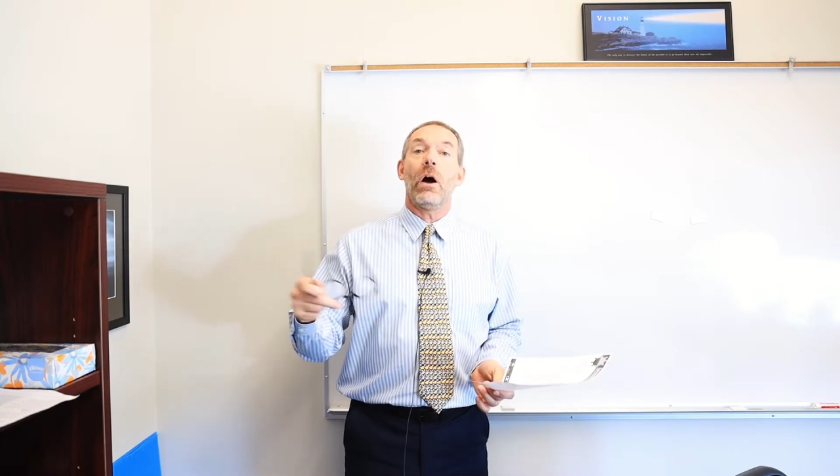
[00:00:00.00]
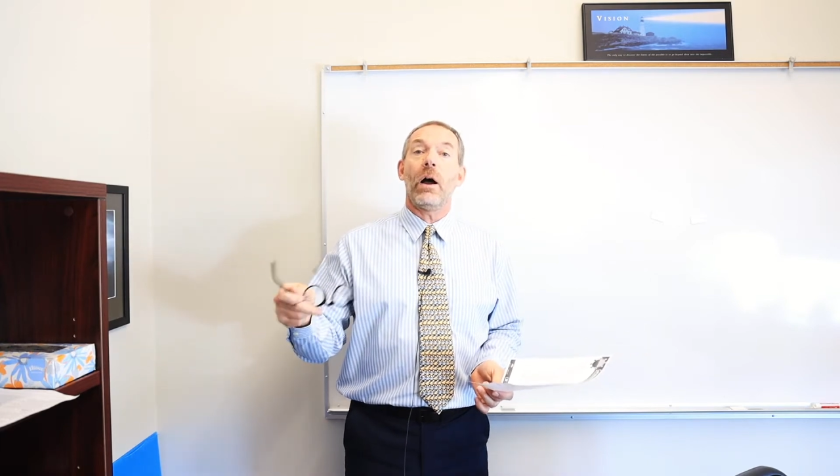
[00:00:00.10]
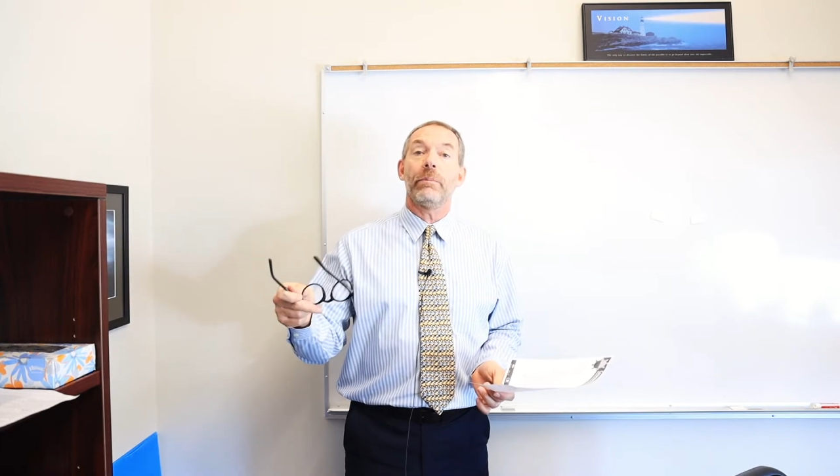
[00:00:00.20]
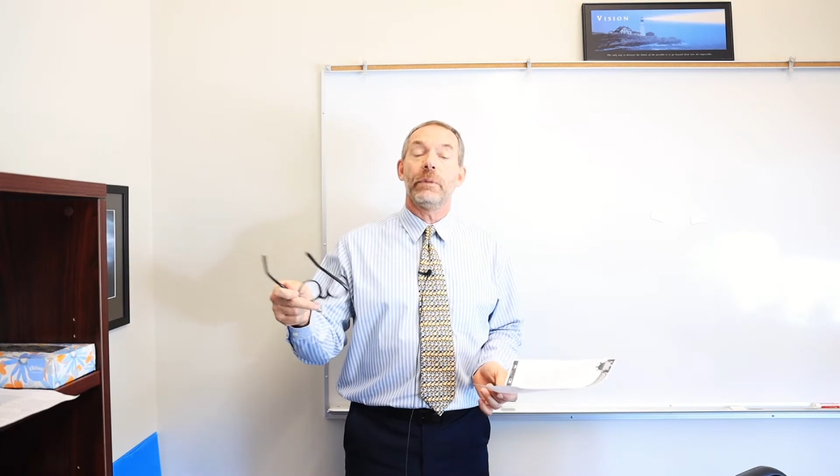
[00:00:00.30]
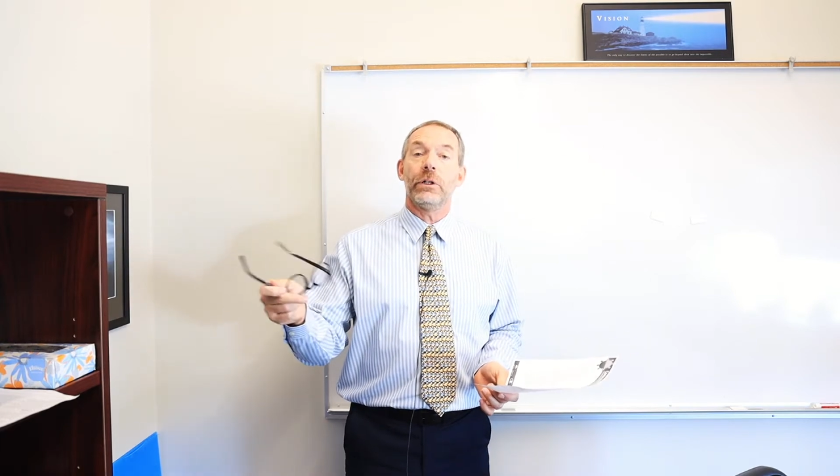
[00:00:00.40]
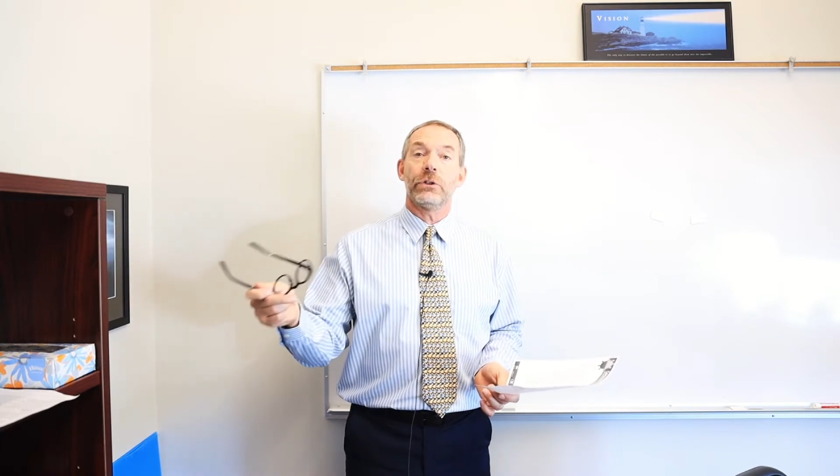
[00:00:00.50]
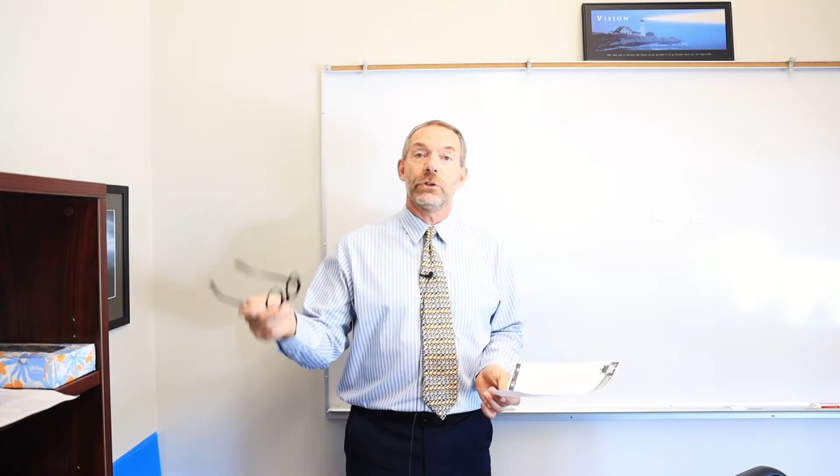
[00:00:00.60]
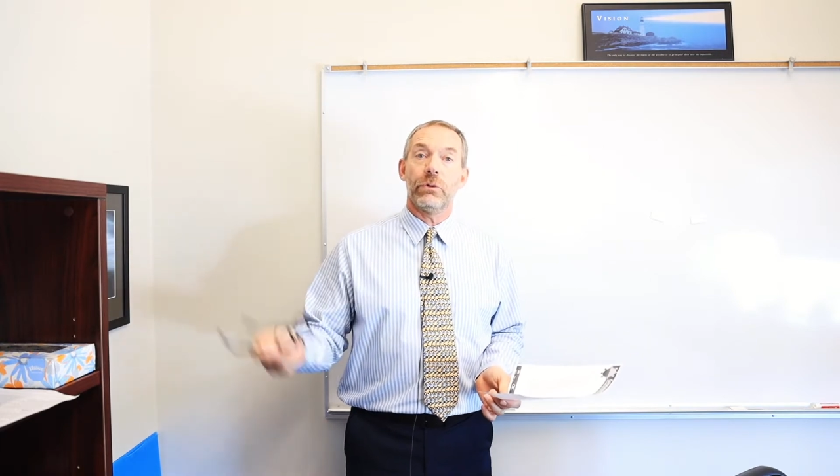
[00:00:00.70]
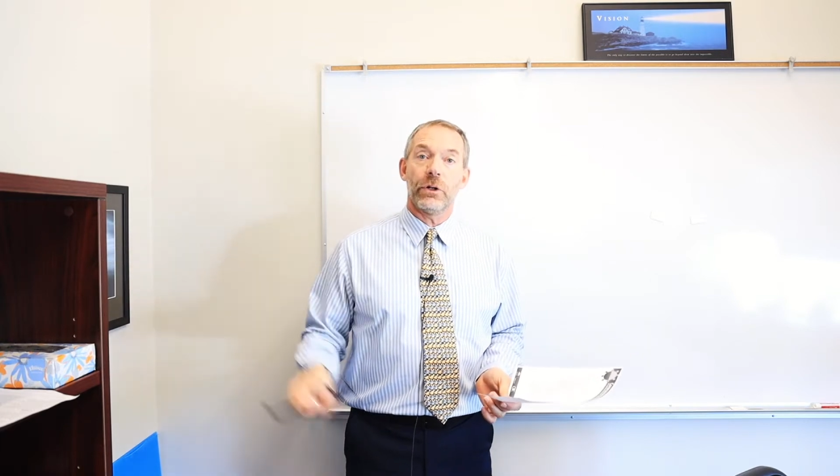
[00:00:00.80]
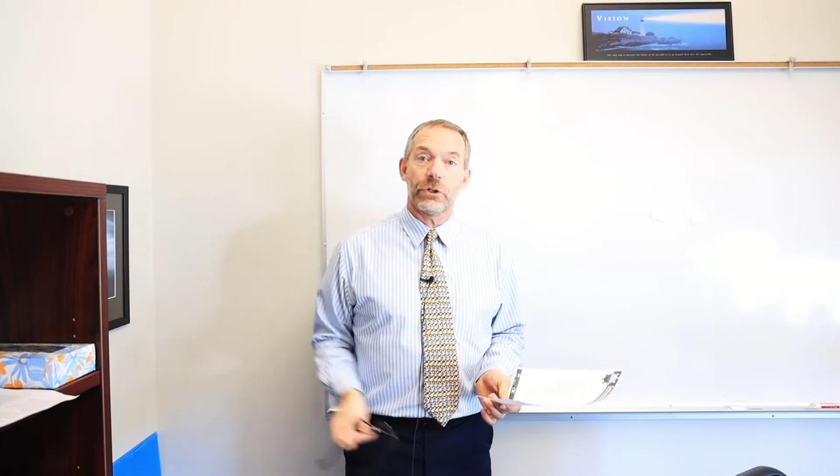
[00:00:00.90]
hot meal
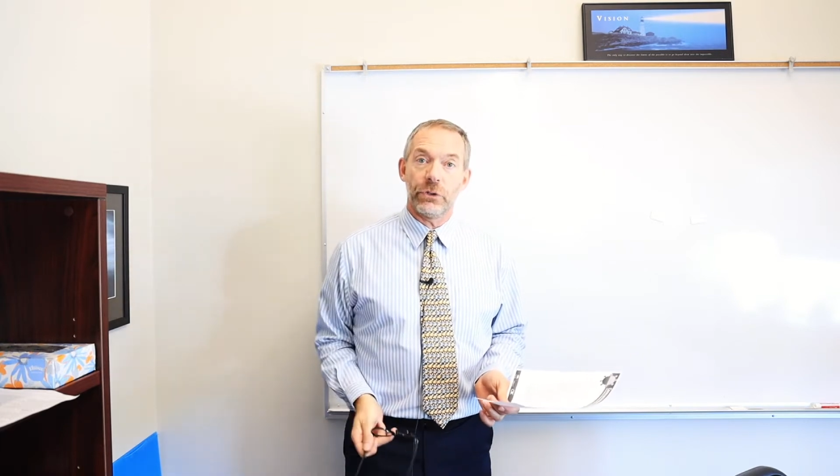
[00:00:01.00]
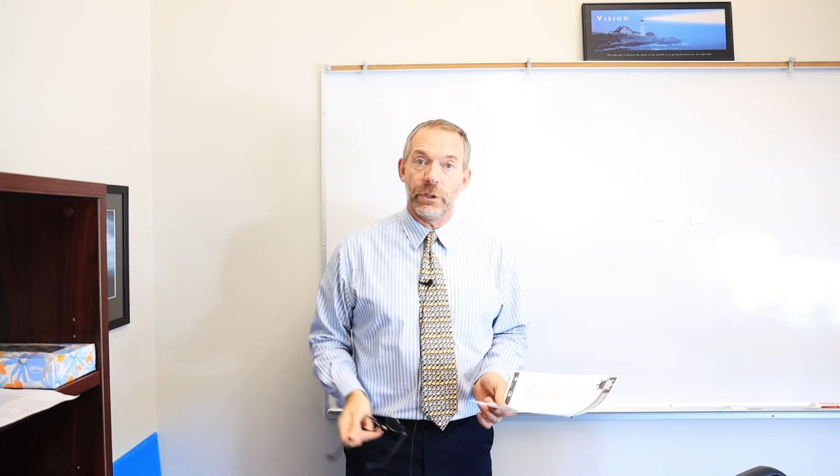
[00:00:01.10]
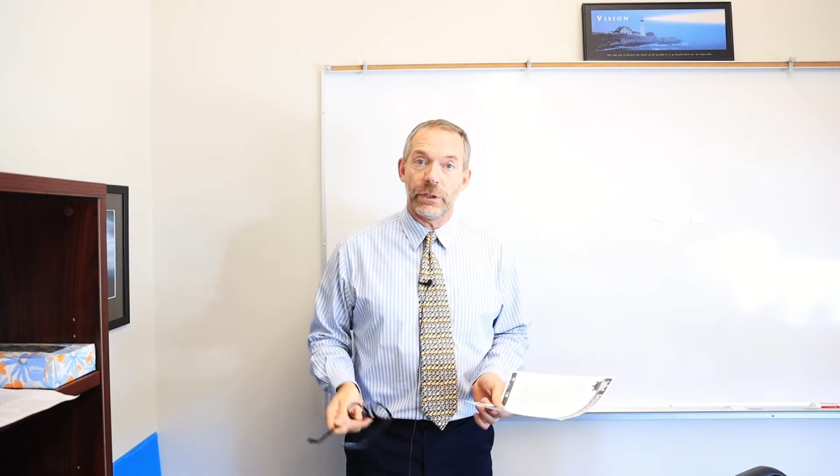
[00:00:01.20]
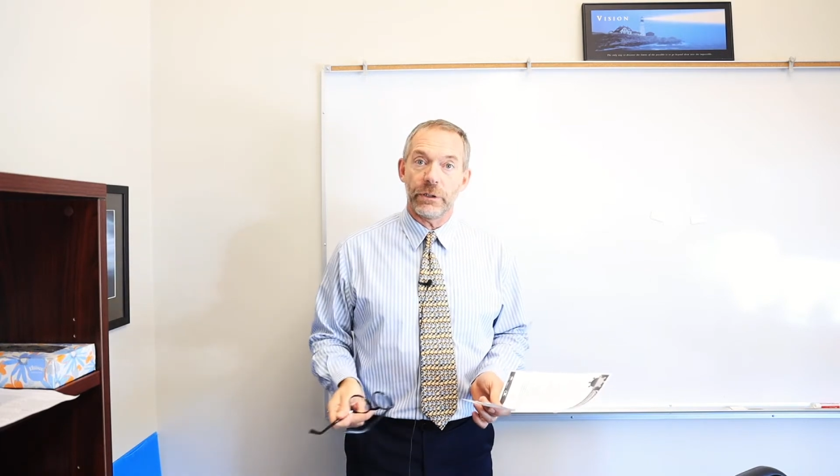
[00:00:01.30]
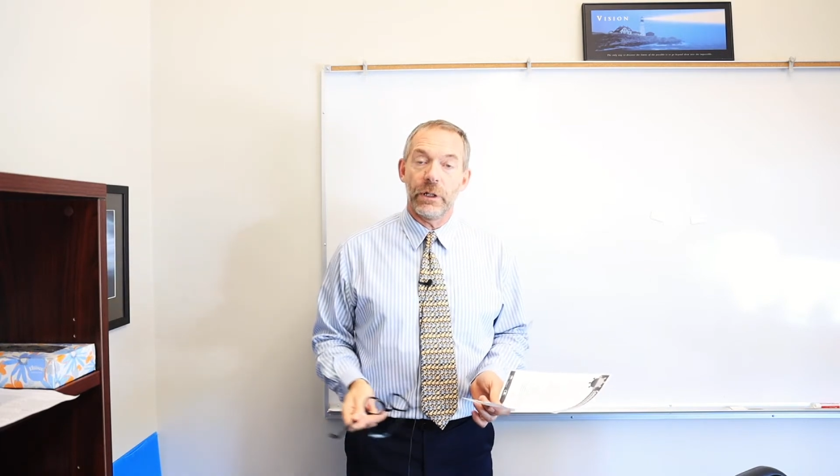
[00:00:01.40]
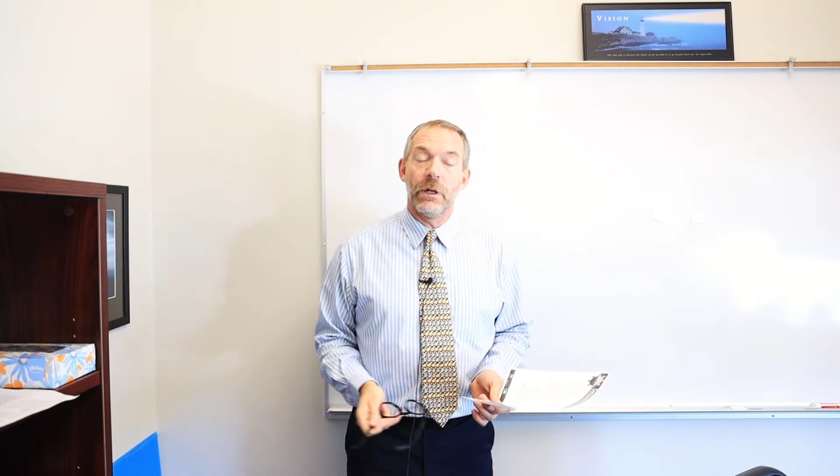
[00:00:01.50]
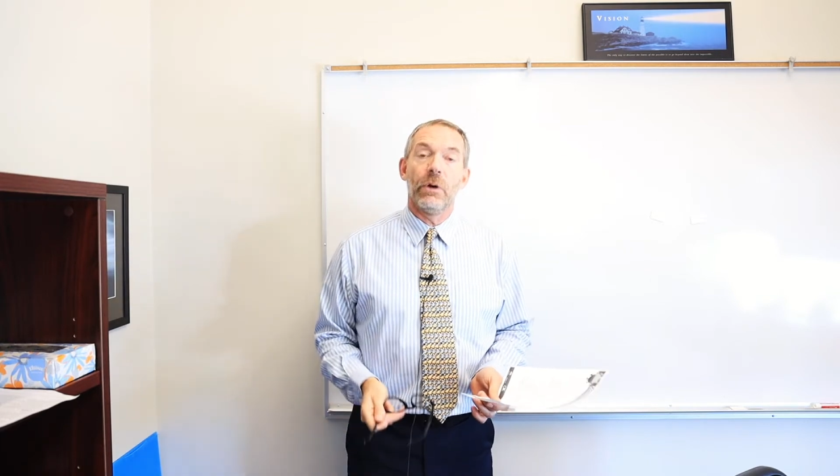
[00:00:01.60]
to our students